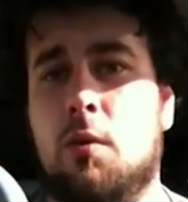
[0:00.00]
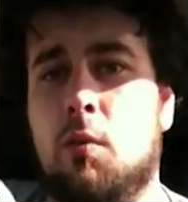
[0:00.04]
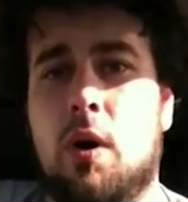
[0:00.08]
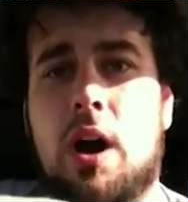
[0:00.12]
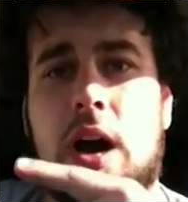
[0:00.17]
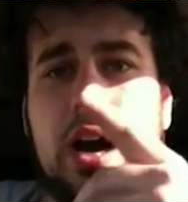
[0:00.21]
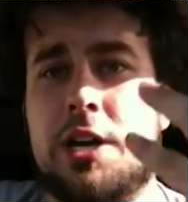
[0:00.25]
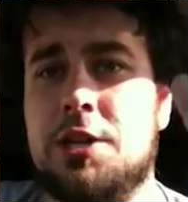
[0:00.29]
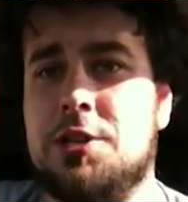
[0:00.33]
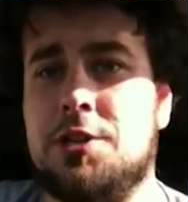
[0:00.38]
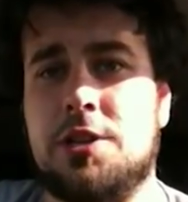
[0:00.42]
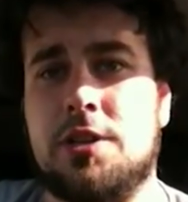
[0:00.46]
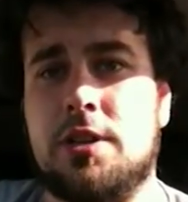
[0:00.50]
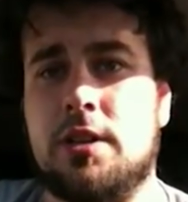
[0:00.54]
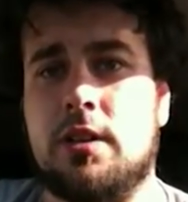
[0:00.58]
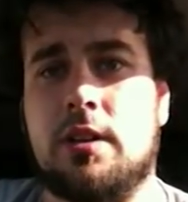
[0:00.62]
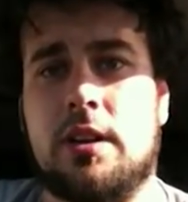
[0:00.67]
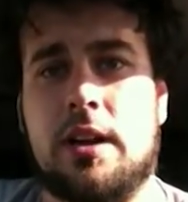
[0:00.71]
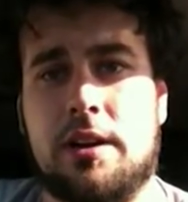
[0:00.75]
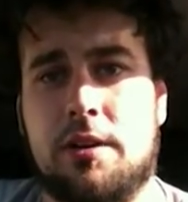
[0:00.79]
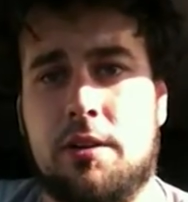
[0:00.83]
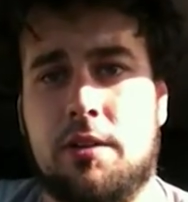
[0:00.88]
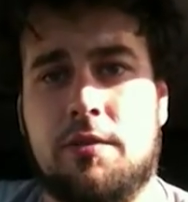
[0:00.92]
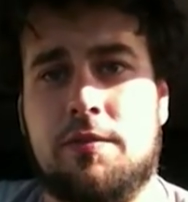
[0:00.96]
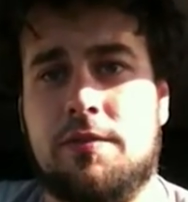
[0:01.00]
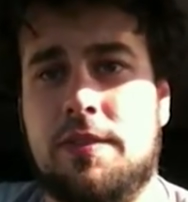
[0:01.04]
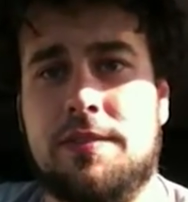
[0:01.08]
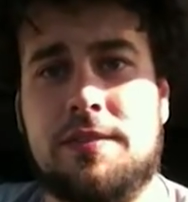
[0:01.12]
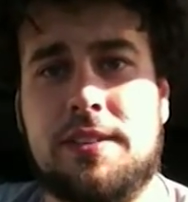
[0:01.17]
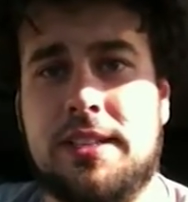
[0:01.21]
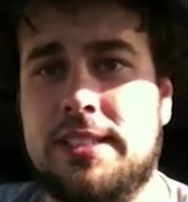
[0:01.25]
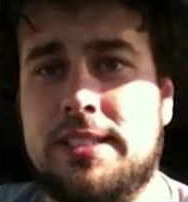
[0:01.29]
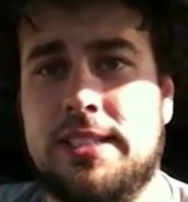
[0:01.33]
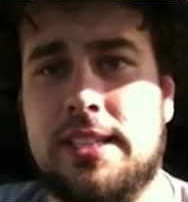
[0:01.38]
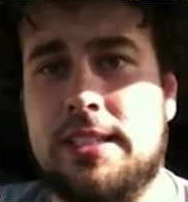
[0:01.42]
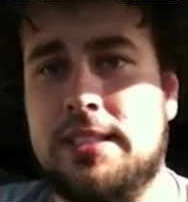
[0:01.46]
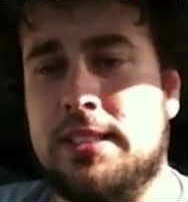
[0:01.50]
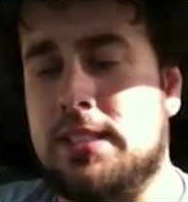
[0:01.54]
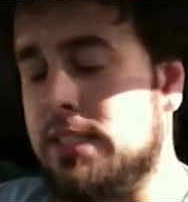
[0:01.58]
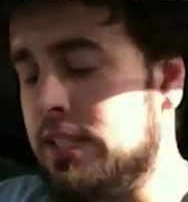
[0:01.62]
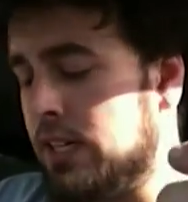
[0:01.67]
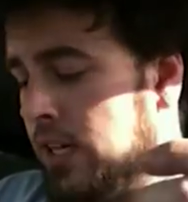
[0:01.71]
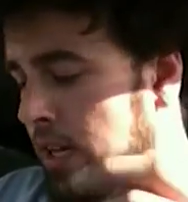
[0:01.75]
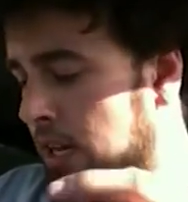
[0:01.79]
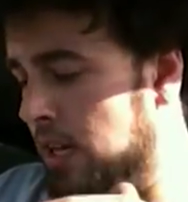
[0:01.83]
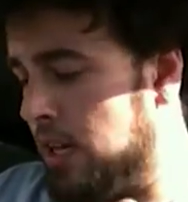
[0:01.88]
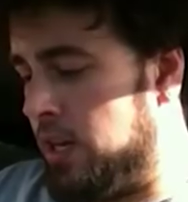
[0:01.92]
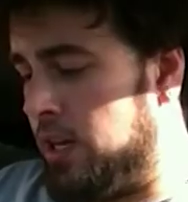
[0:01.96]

The washer, I don't know, fifty cents.